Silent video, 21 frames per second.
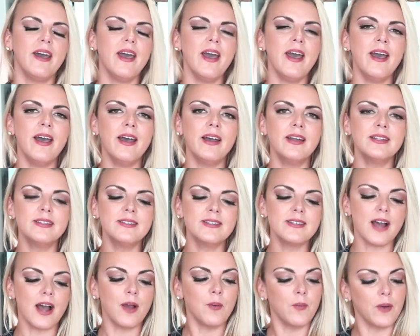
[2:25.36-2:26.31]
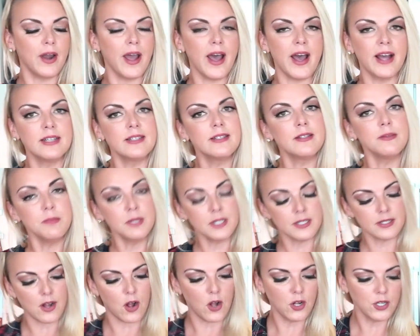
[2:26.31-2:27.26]
And I wanna add some
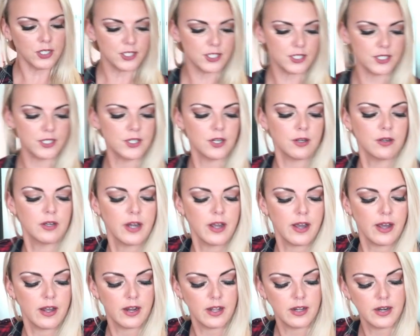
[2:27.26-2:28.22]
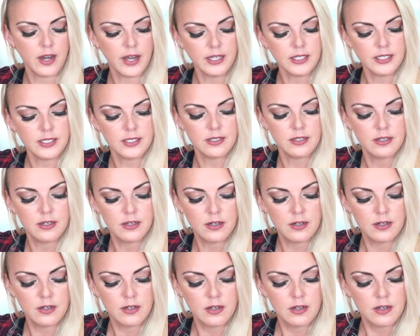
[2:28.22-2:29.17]
salt. So I'm gonna add a nice
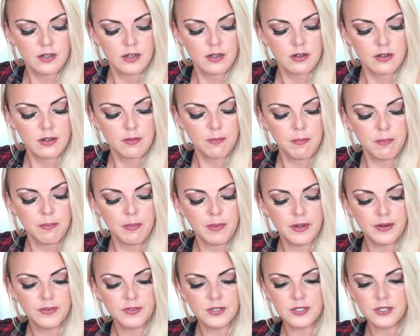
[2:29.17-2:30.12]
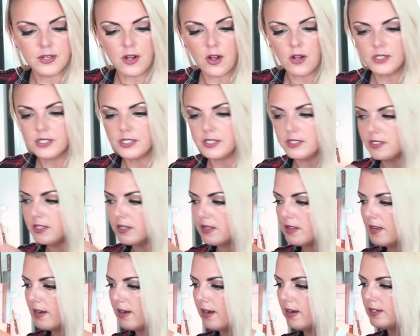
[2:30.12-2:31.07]
bit of salt into
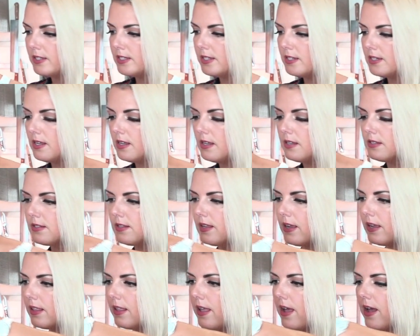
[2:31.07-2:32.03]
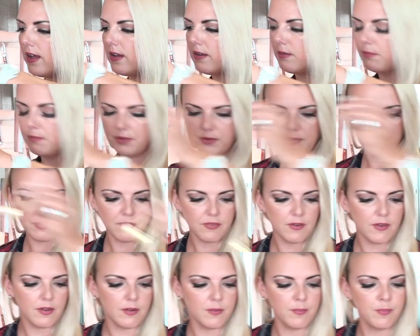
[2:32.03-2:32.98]
there, just like that.
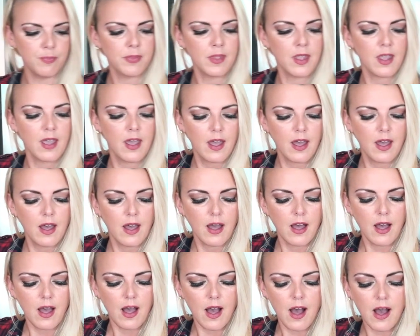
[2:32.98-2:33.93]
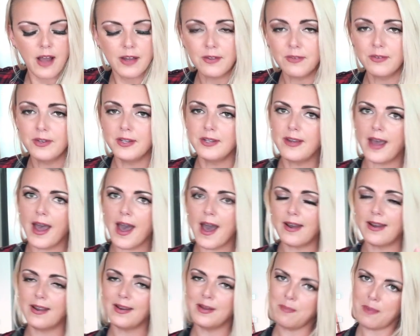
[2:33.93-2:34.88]
Beautiful. I don't need to
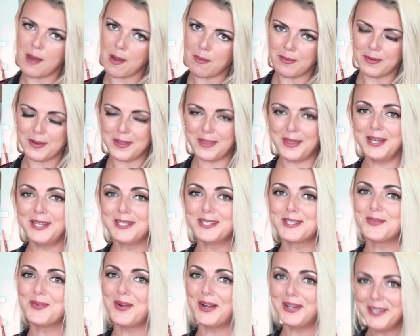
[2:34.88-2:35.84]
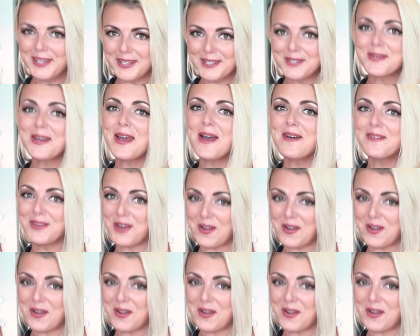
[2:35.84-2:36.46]
add any pepper to this one because we have